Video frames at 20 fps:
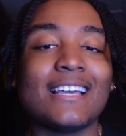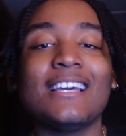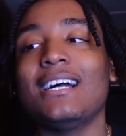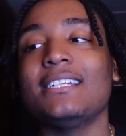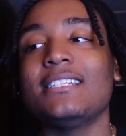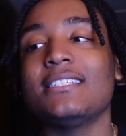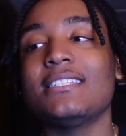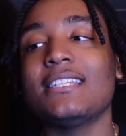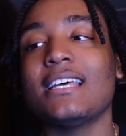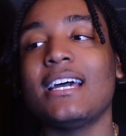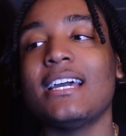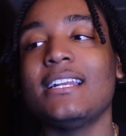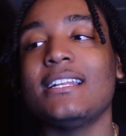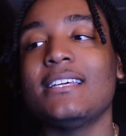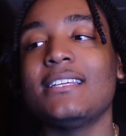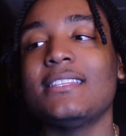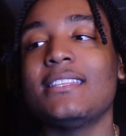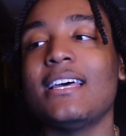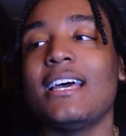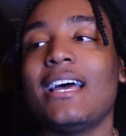I
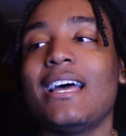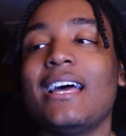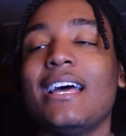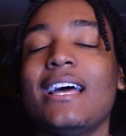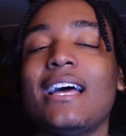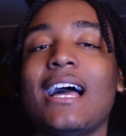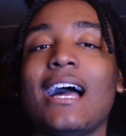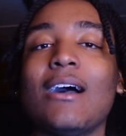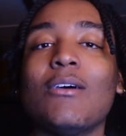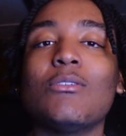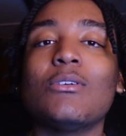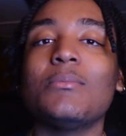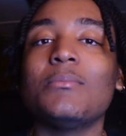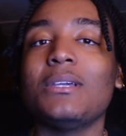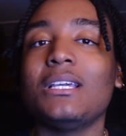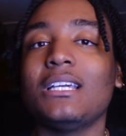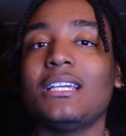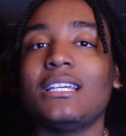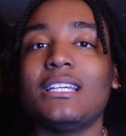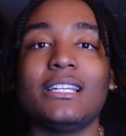decided that I would
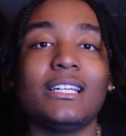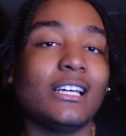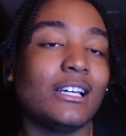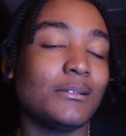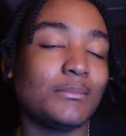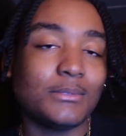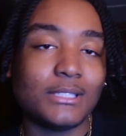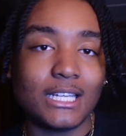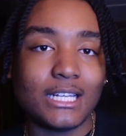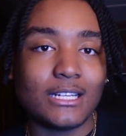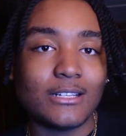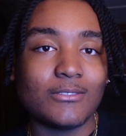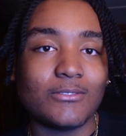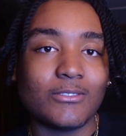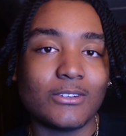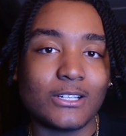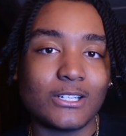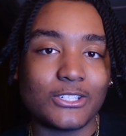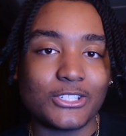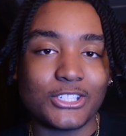make an updated
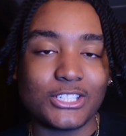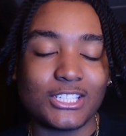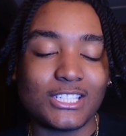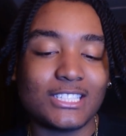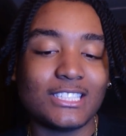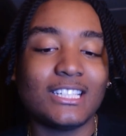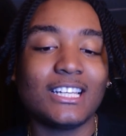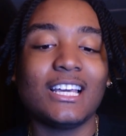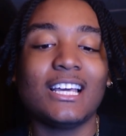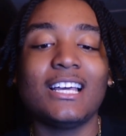version